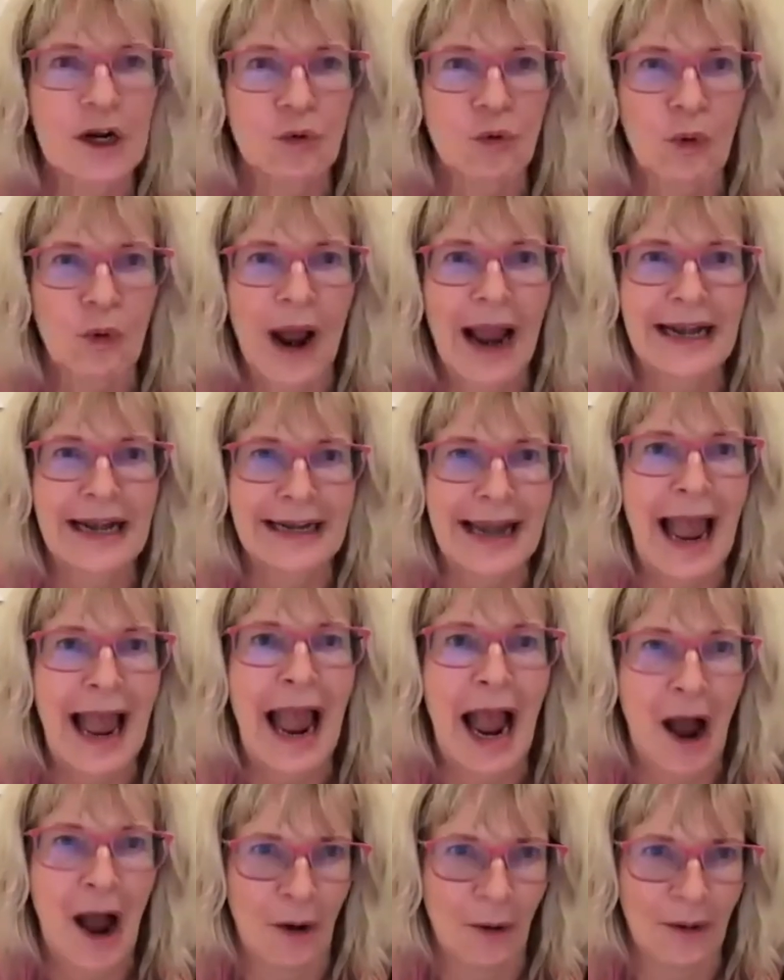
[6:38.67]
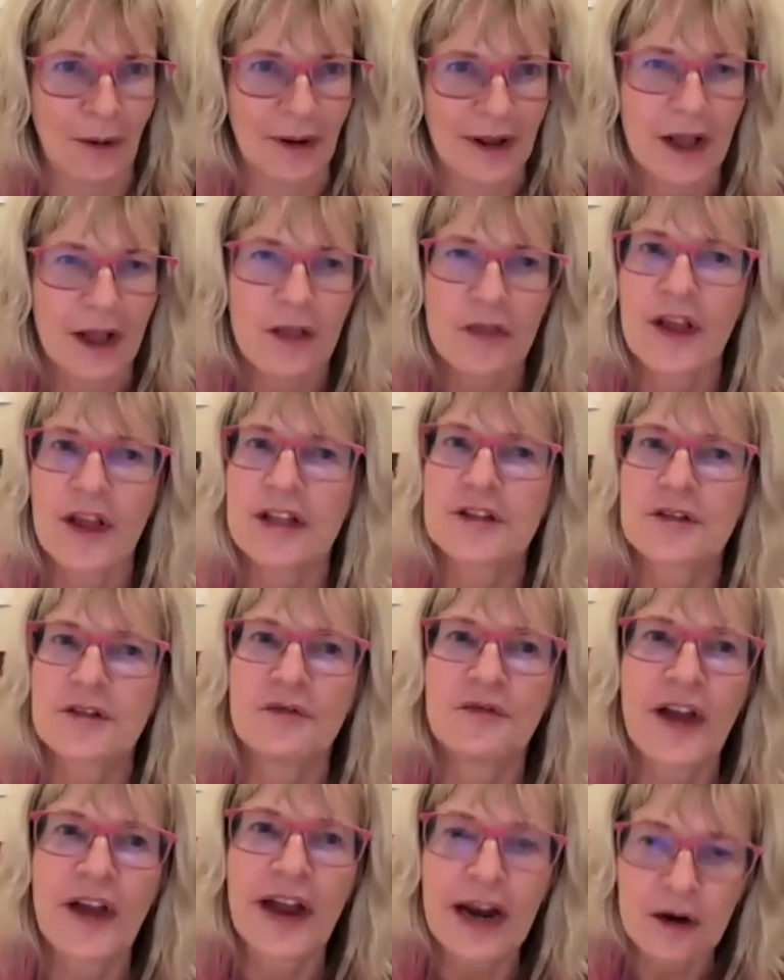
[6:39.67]
right now, that's
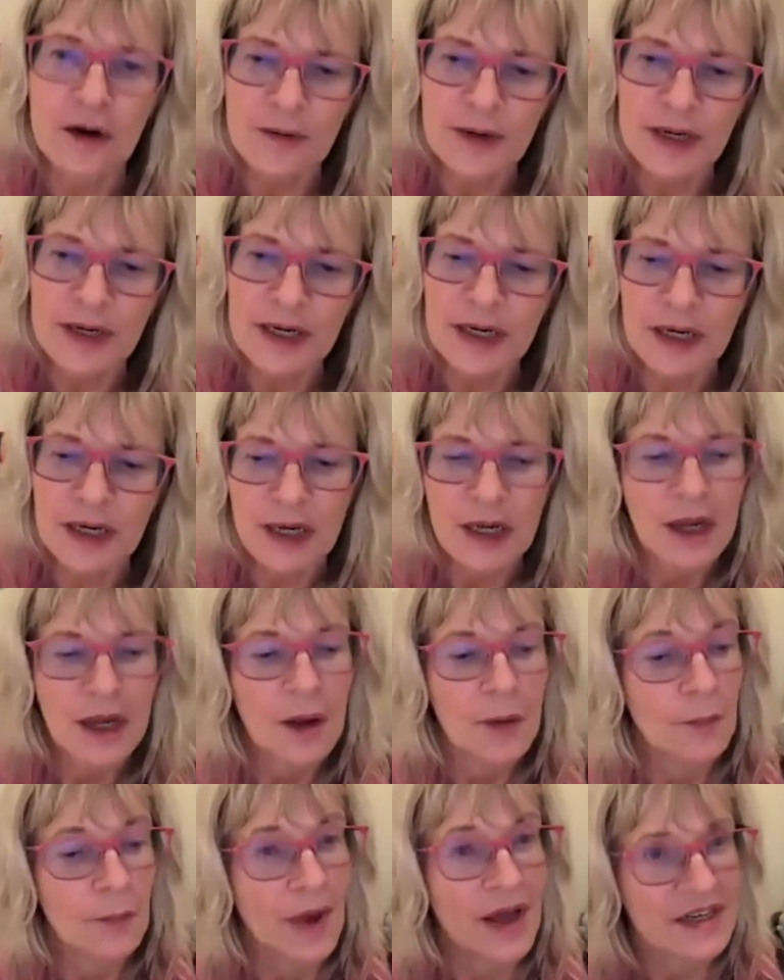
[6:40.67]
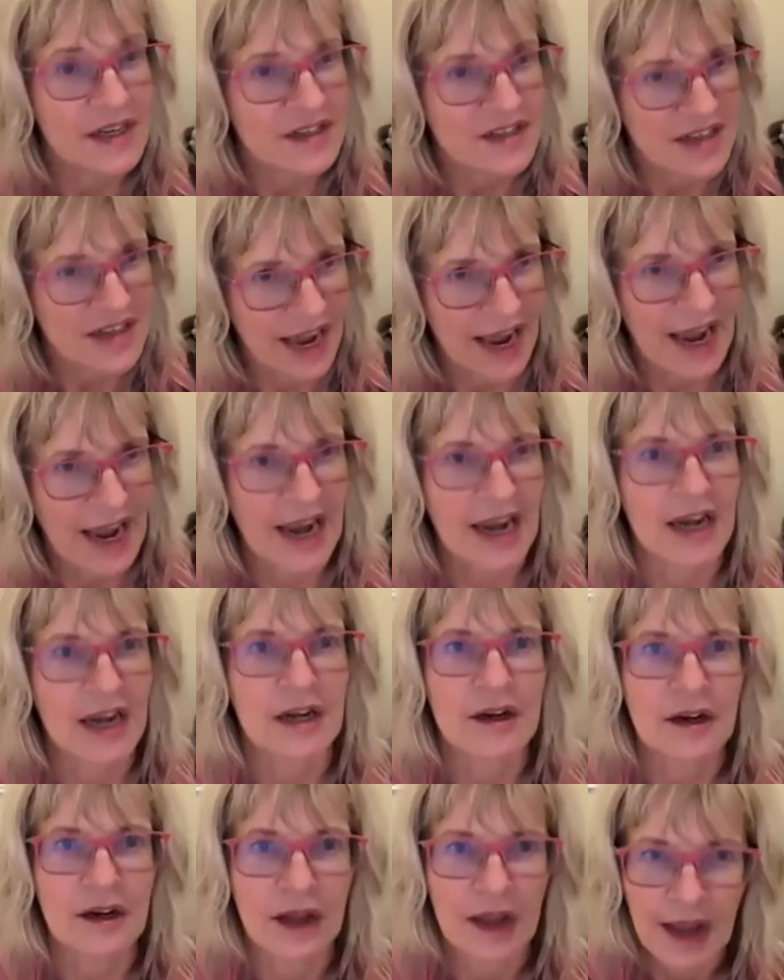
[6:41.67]
very mundane
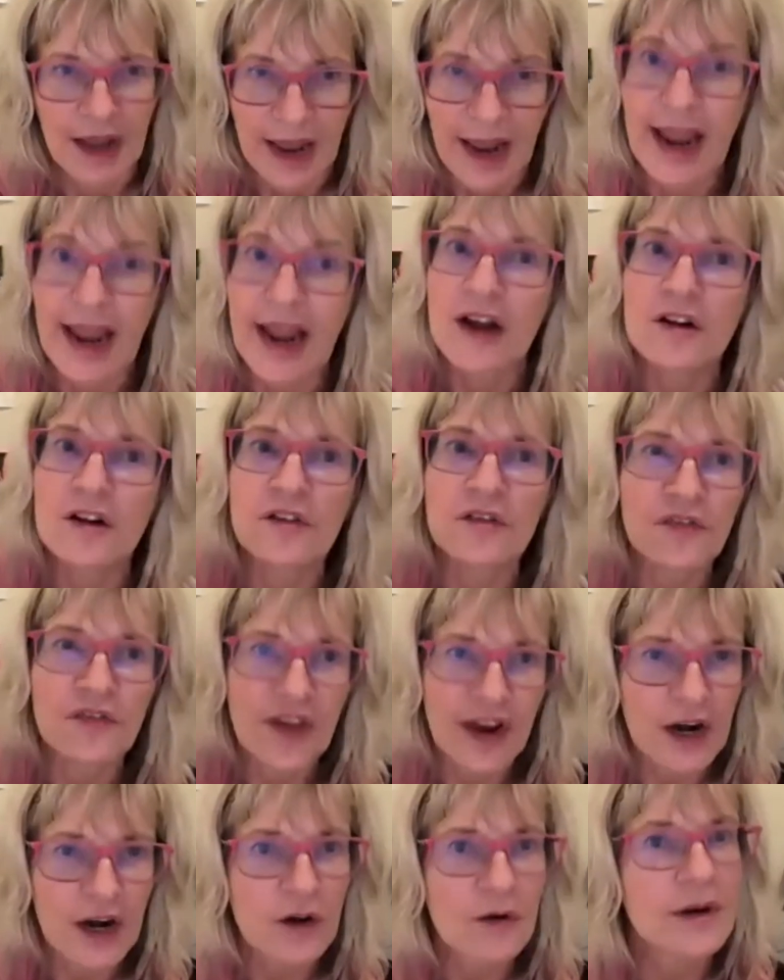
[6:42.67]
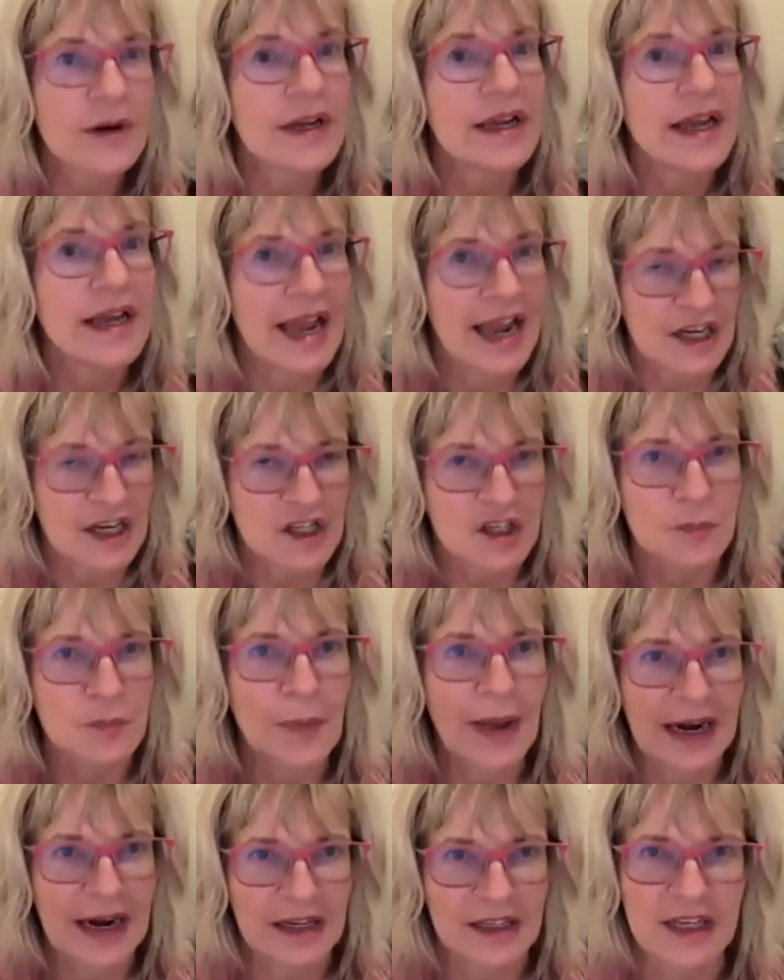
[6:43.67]
and very
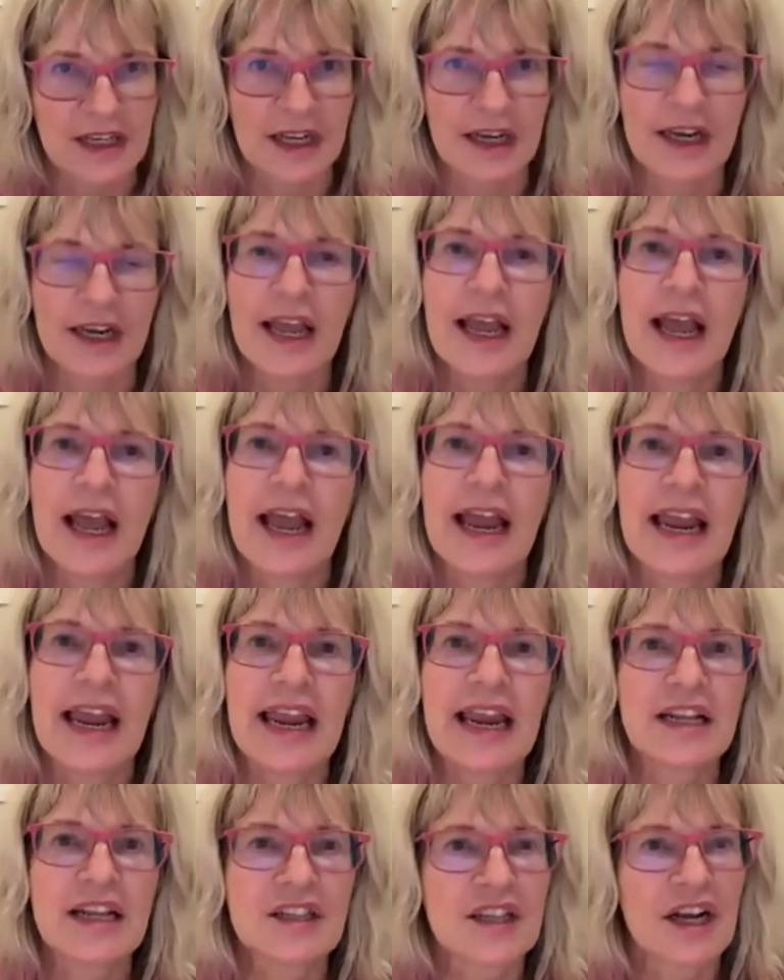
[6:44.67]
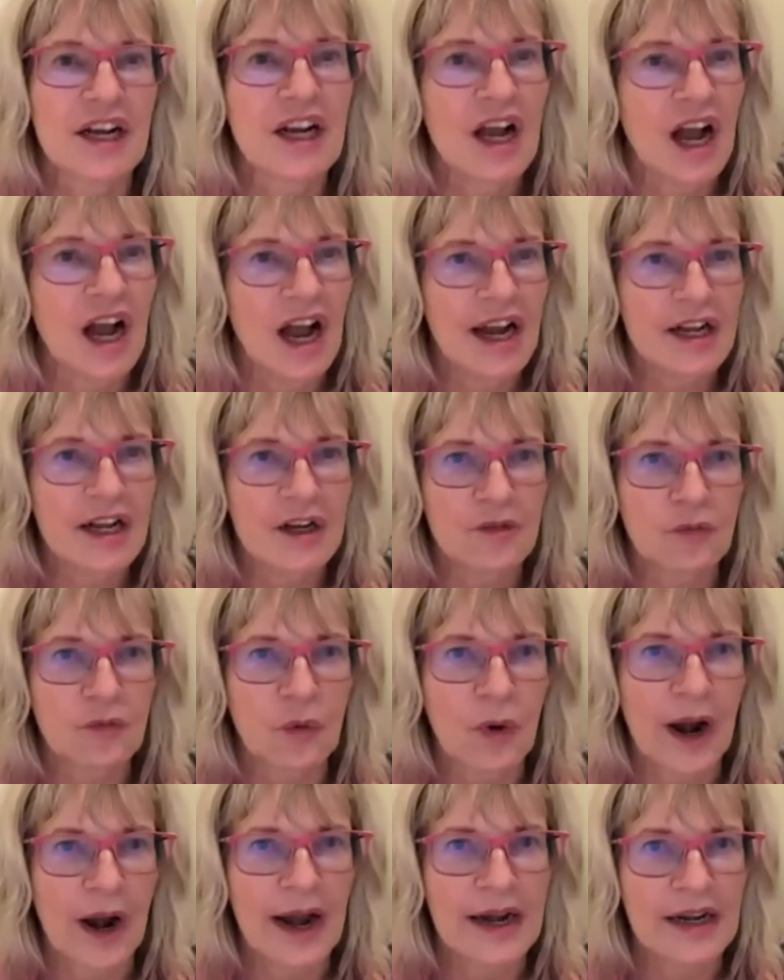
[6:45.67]
expected. It's a kind of
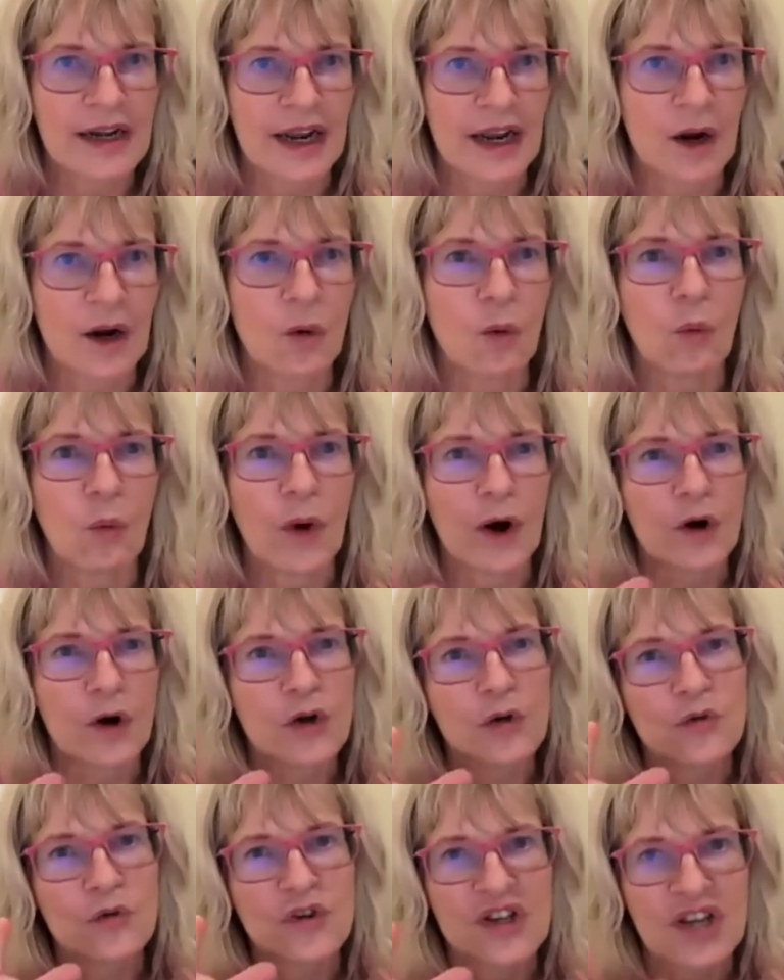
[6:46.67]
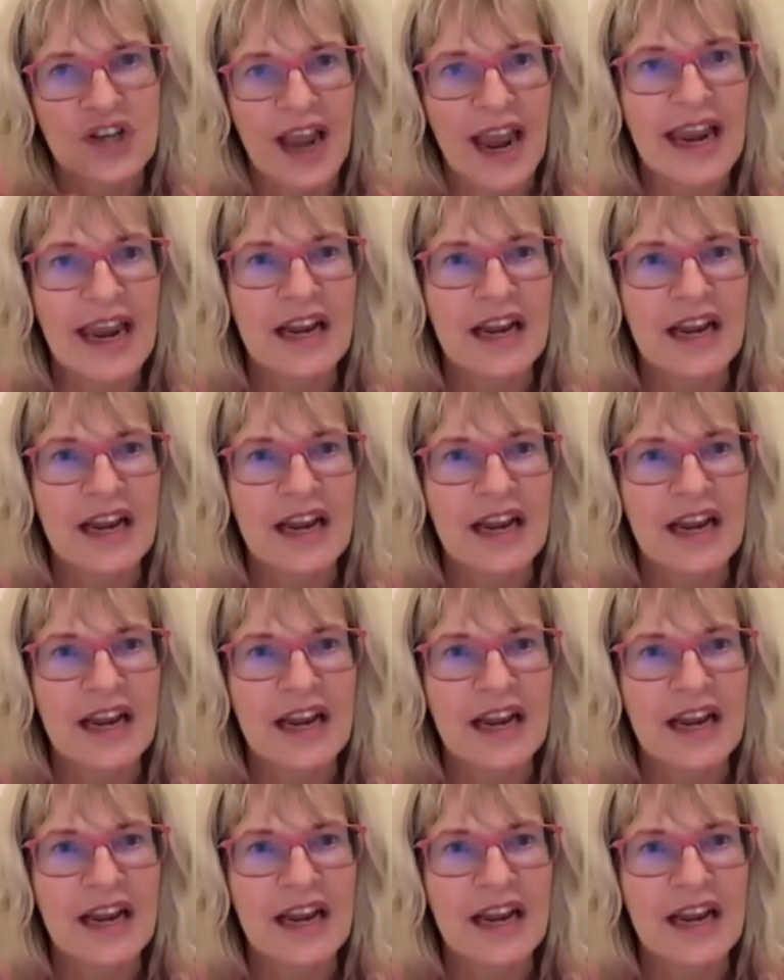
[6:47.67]
writing where you take